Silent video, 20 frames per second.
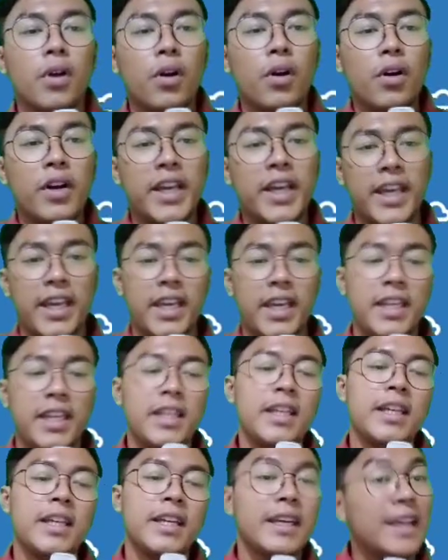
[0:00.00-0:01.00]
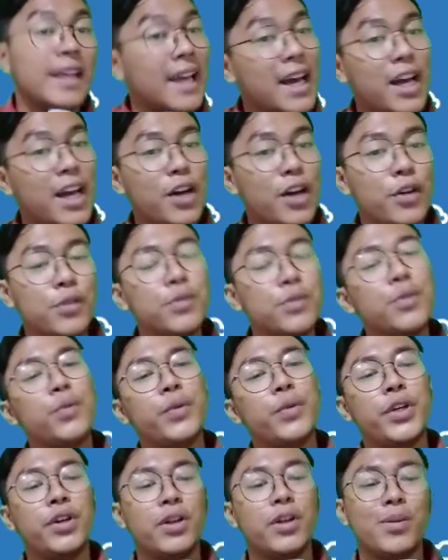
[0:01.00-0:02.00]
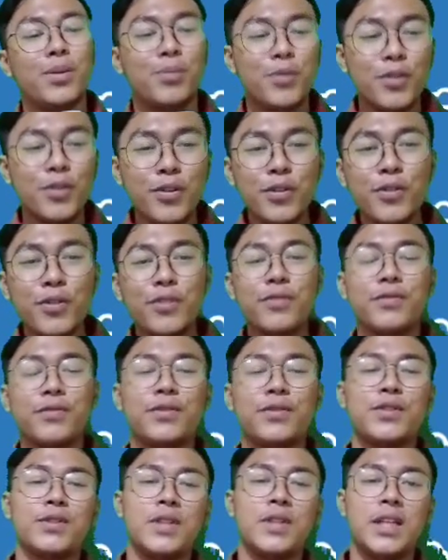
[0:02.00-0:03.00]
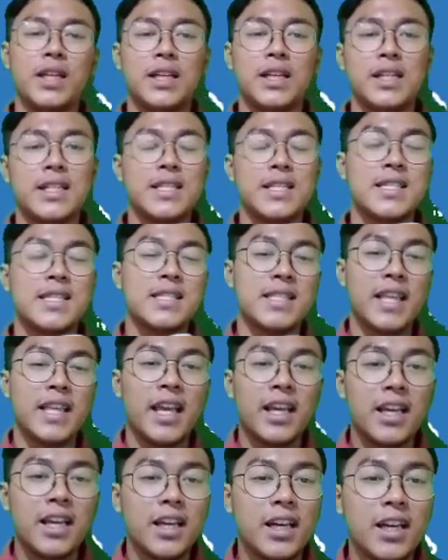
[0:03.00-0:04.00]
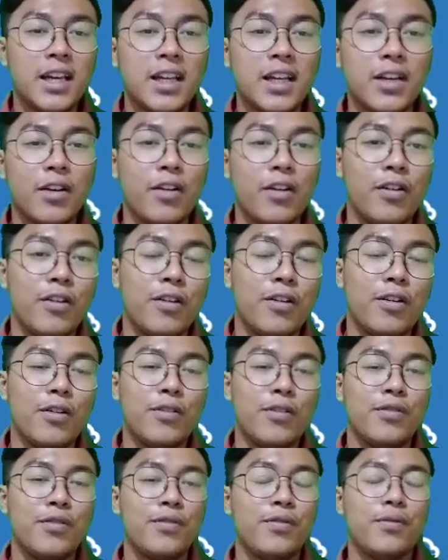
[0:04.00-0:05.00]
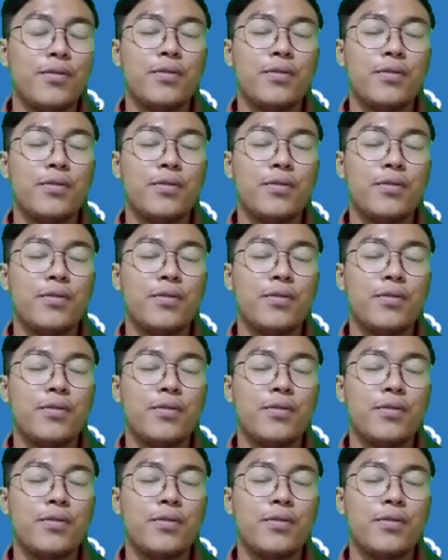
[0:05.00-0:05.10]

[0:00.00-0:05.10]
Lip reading: Okay, now we're gonna move to the second of